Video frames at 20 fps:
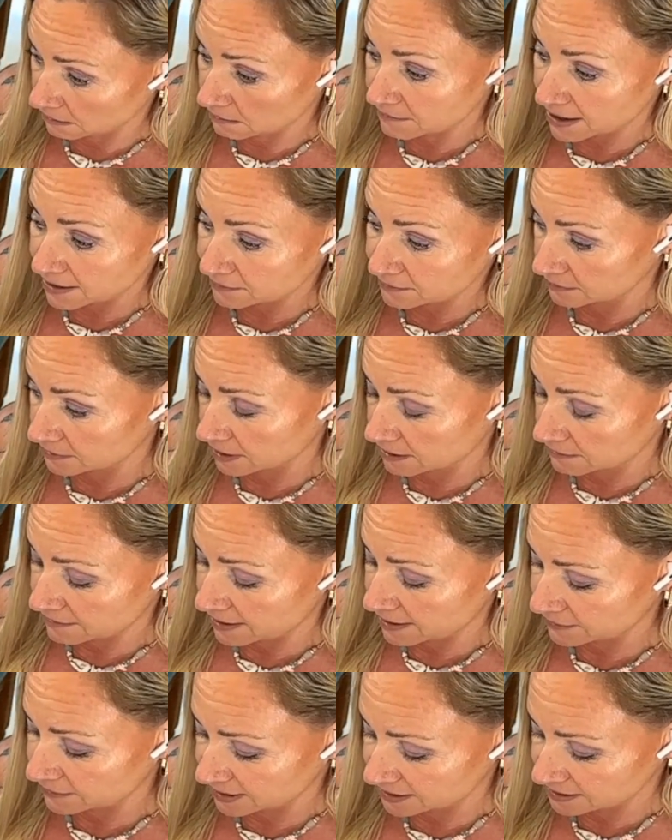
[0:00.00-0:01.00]
around
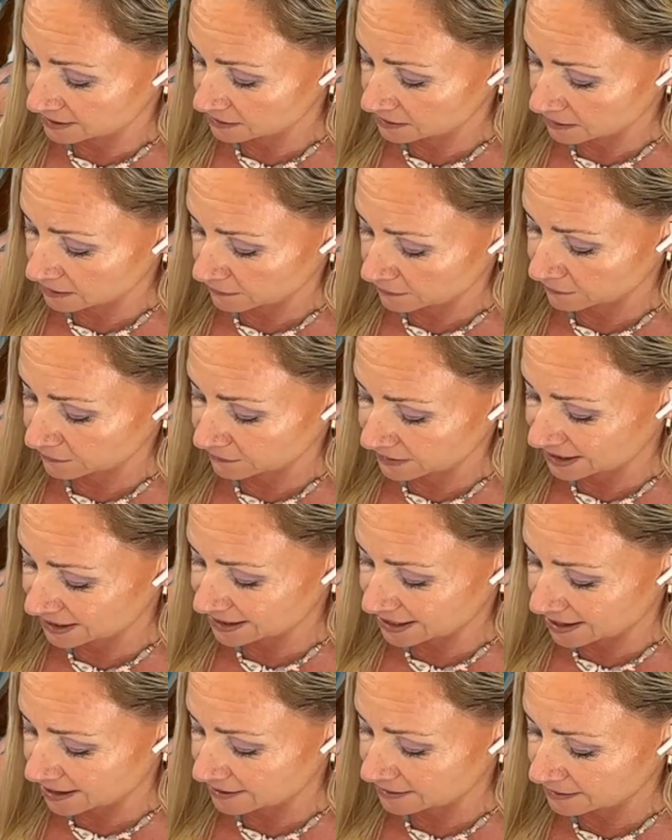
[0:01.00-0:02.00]
this stuff,
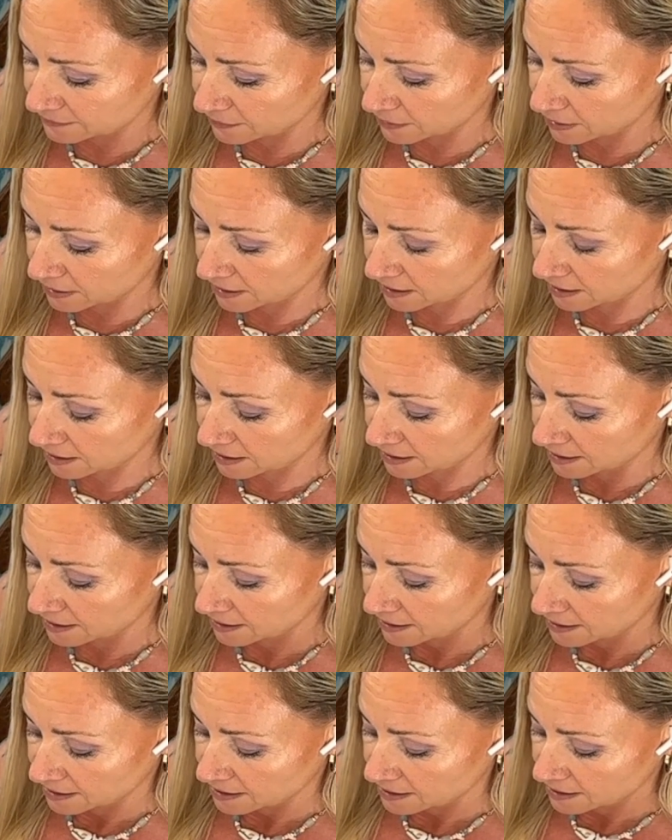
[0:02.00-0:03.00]
this kind of a thing.
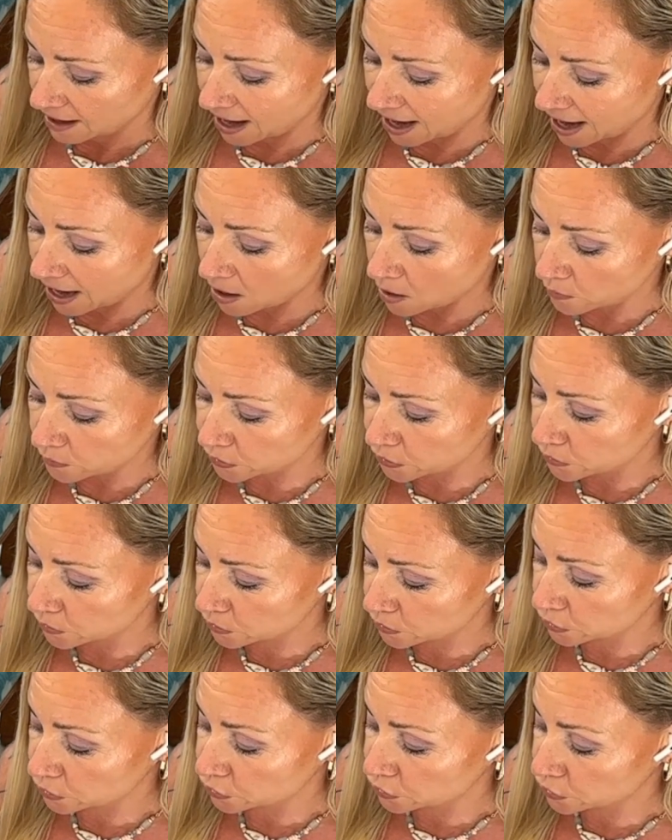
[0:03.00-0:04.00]
How
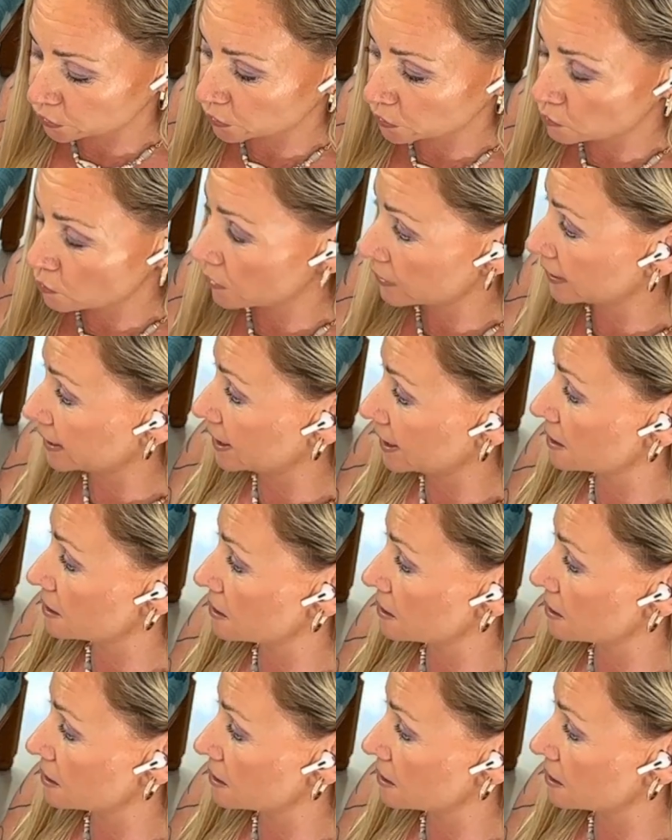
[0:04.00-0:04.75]
you can do what